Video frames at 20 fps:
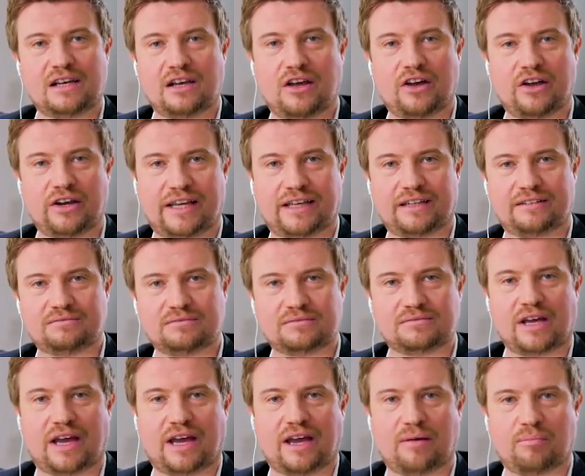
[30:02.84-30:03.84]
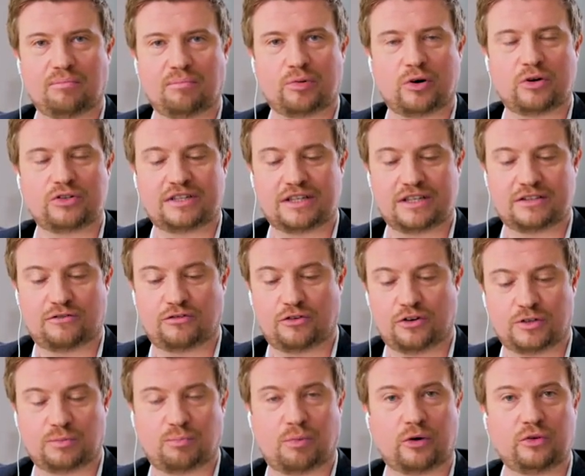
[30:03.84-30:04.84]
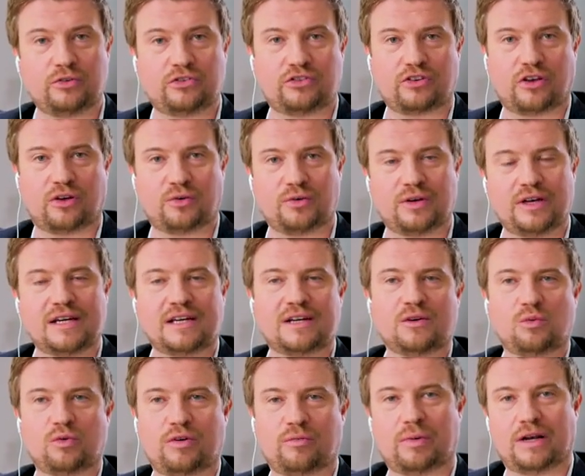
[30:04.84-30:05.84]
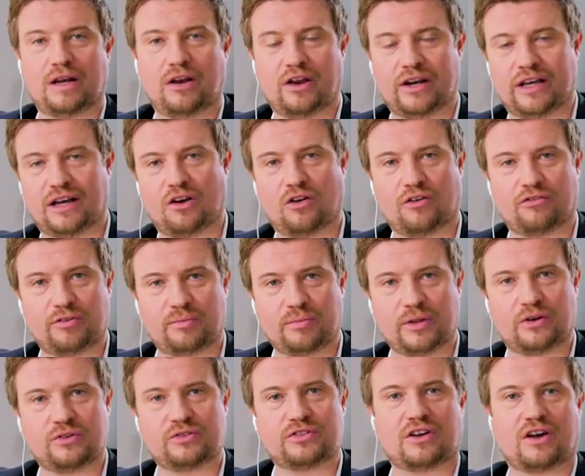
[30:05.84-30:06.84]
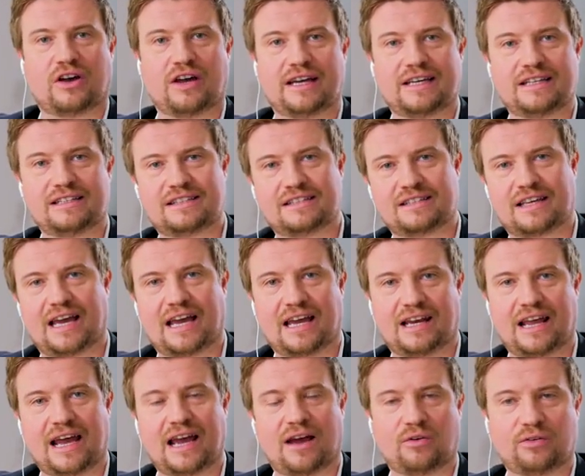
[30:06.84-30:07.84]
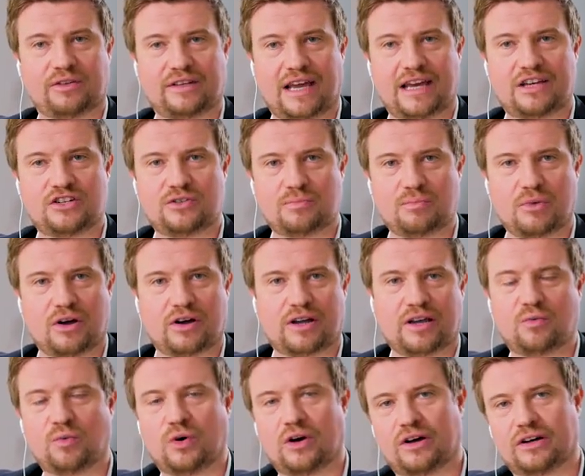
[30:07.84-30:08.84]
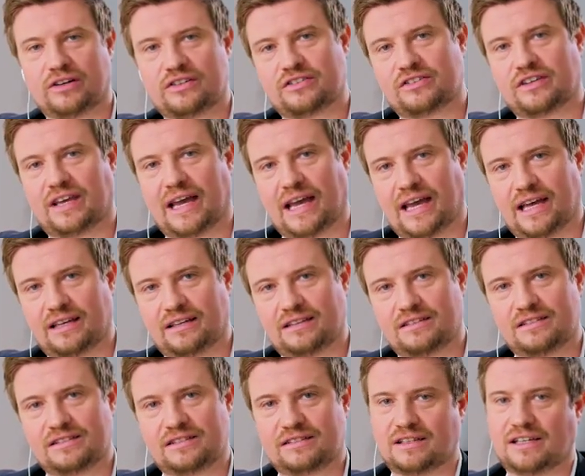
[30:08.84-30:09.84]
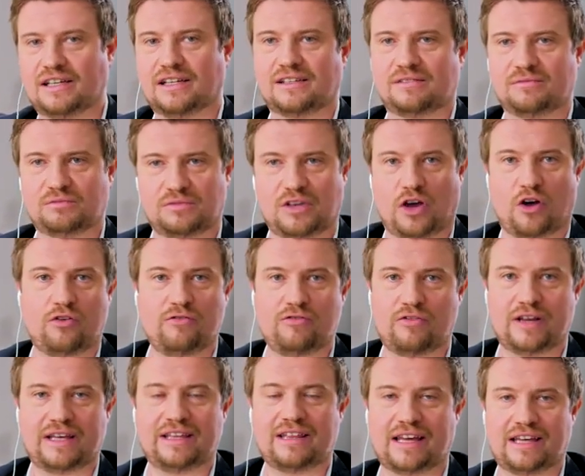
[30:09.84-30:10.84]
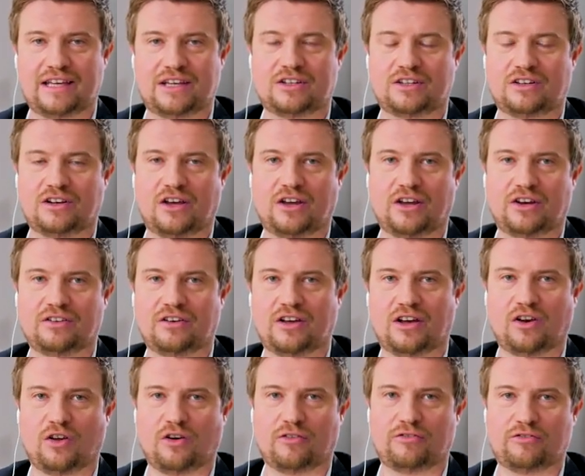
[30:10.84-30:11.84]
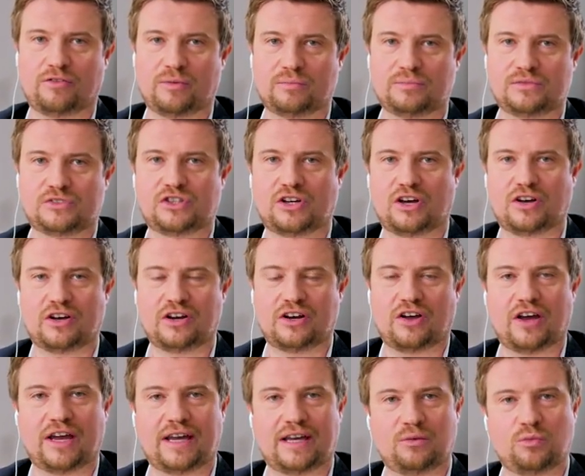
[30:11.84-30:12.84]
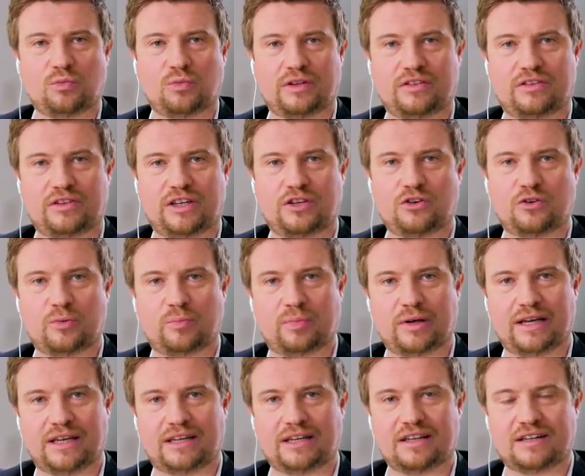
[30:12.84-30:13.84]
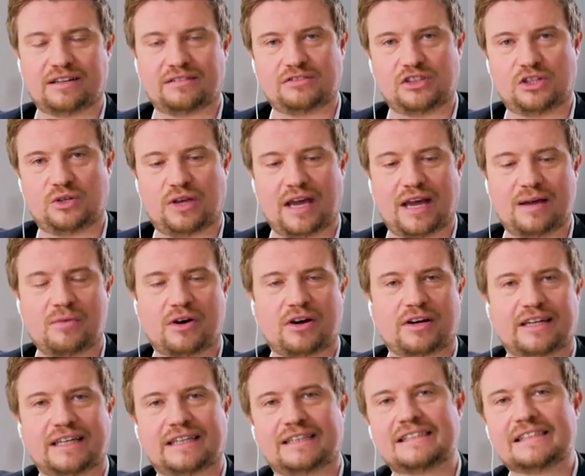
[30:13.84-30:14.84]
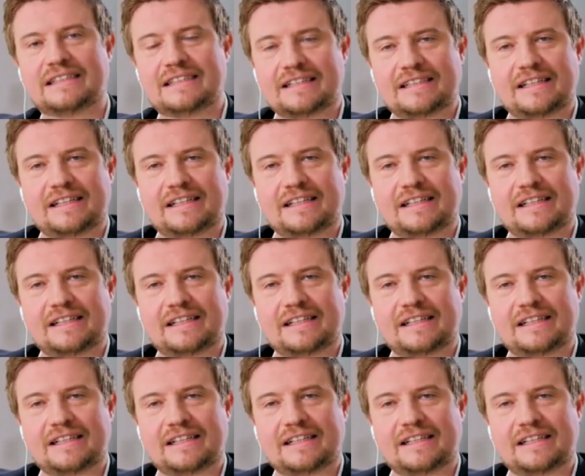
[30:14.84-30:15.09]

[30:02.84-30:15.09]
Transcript: learning process for us both. So we've been learning a lot from those guys and how the Asian market works, and hopefully they can learn a lot from Chuck and I with the European and UK market.